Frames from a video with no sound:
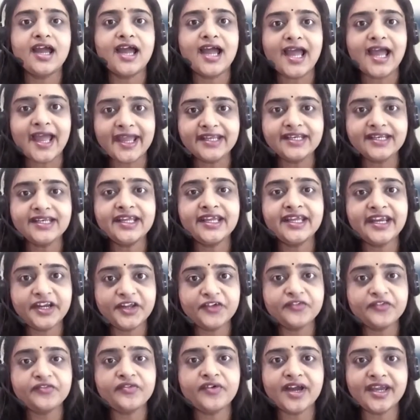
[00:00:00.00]
and he
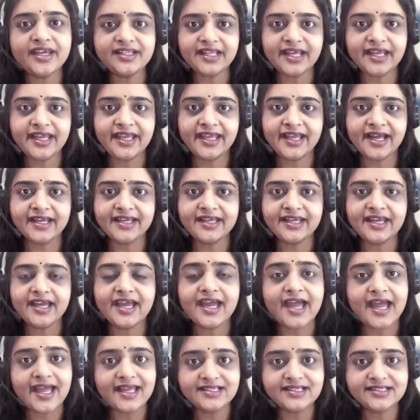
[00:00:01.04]
defined AI
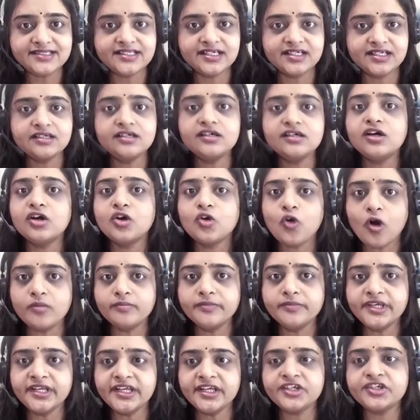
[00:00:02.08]
as the
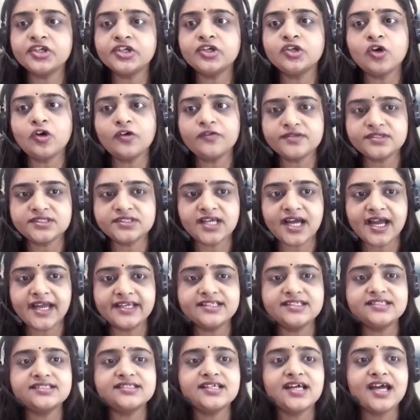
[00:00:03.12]
combination of
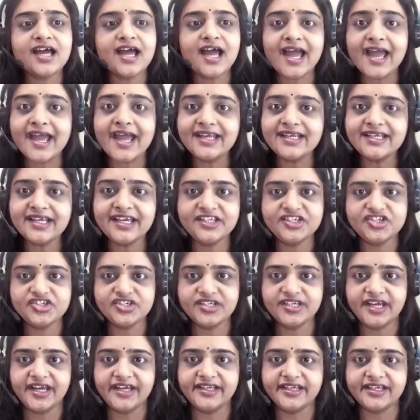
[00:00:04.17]
science and
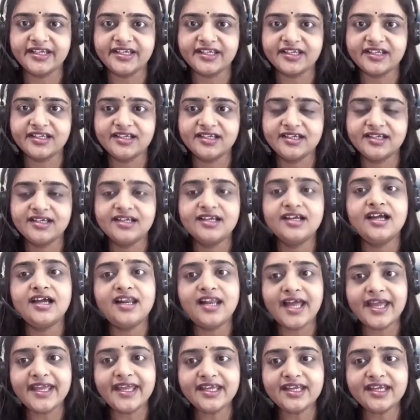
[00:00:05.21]
engineering,
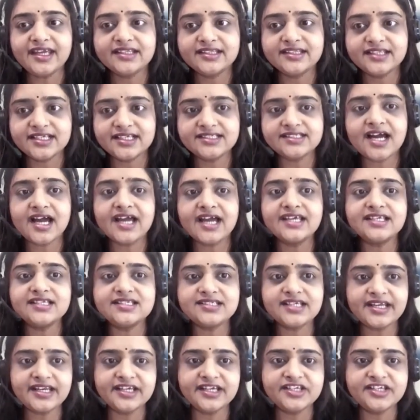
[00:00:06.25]
like the science
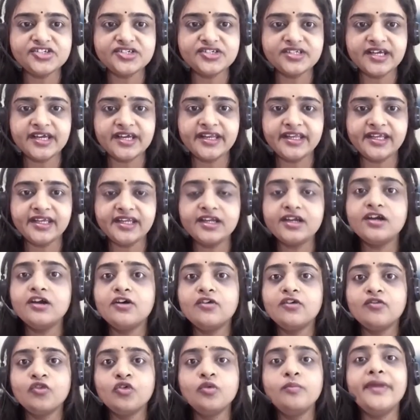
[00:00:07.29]
and engineering
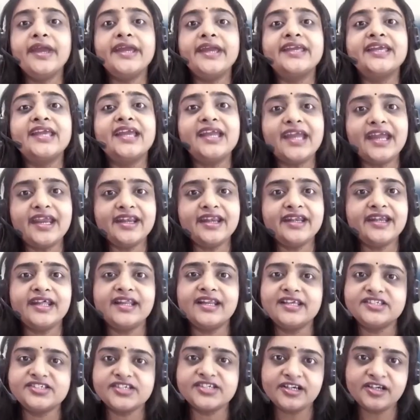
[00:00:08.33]
who making
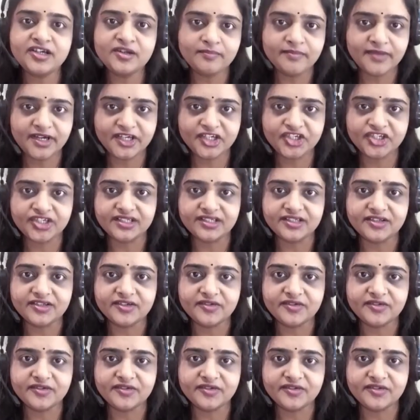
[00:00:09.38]
intelligent machine.